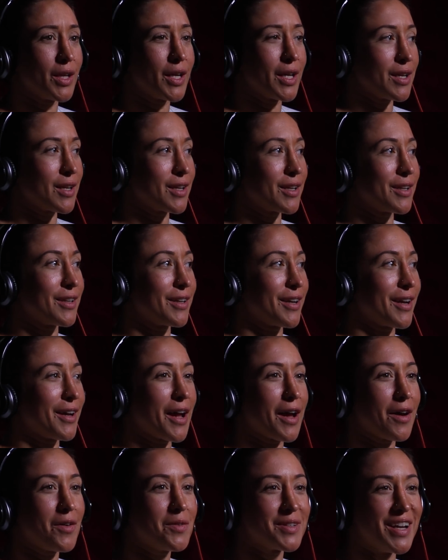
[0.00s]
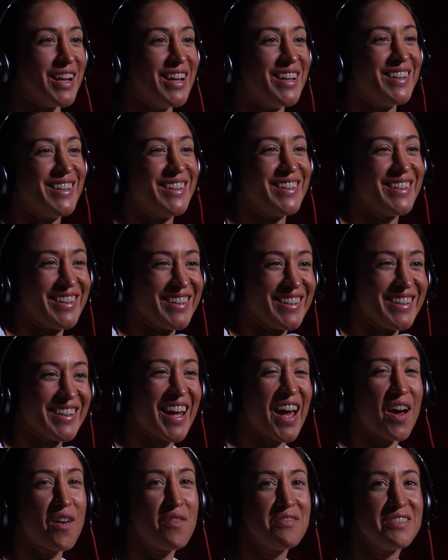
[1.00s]
Like how
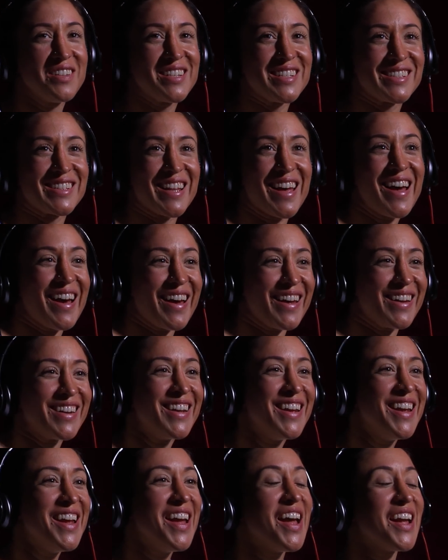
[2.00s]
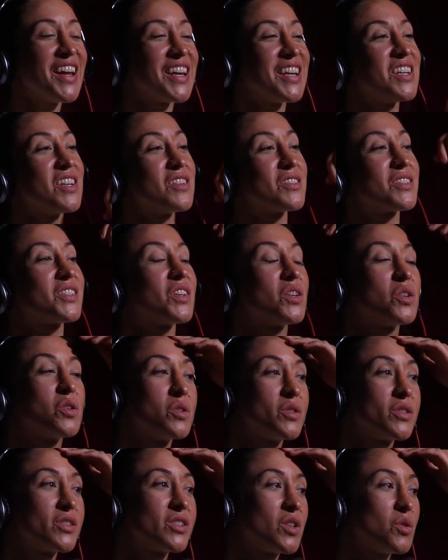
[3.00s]
fun is that?
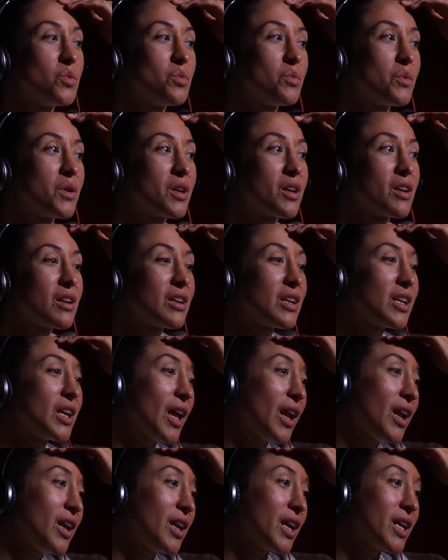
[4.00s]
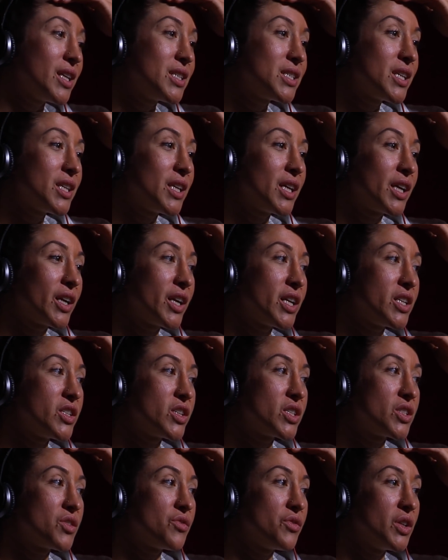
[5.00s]
So getting into there and
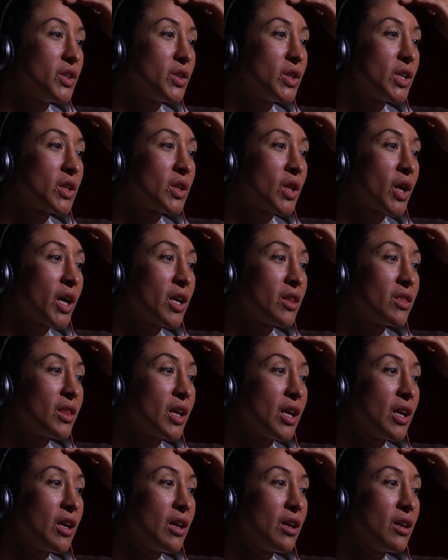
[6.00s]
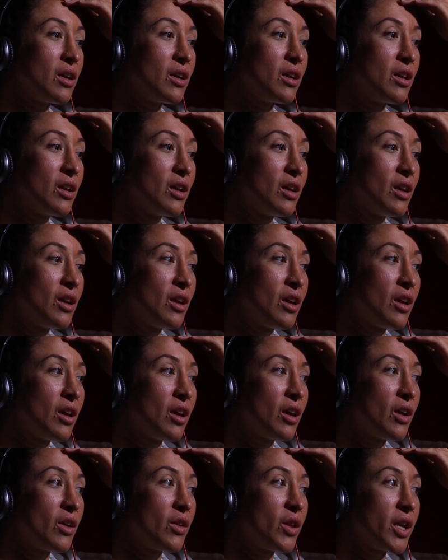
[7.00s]
just feeling like they
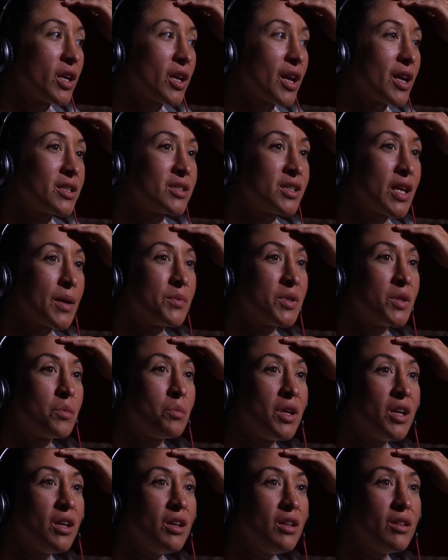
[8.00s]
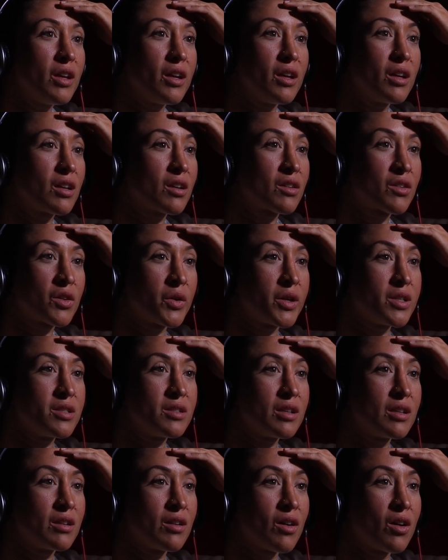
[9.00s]
like accepted me like
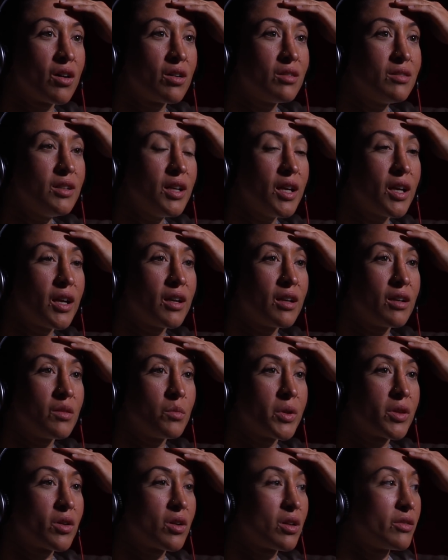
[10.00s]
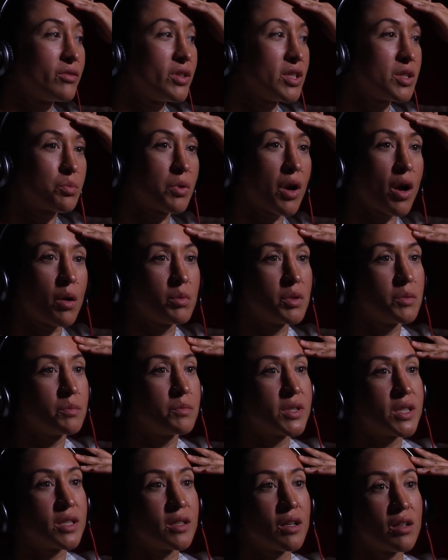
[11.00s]
crazy and all, and with all of these
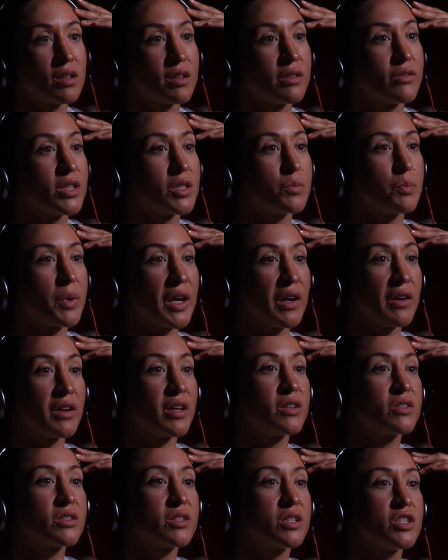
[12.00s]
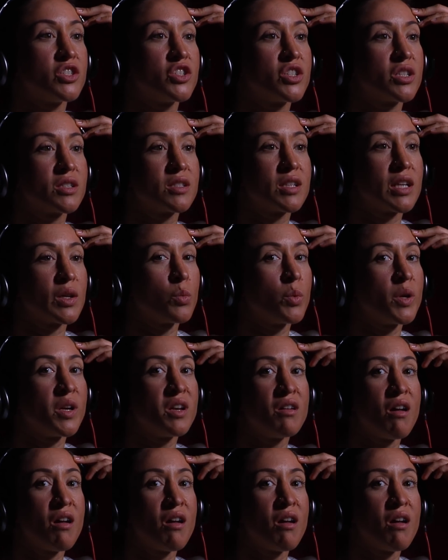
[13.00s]
problems and all of these barriers, and just like would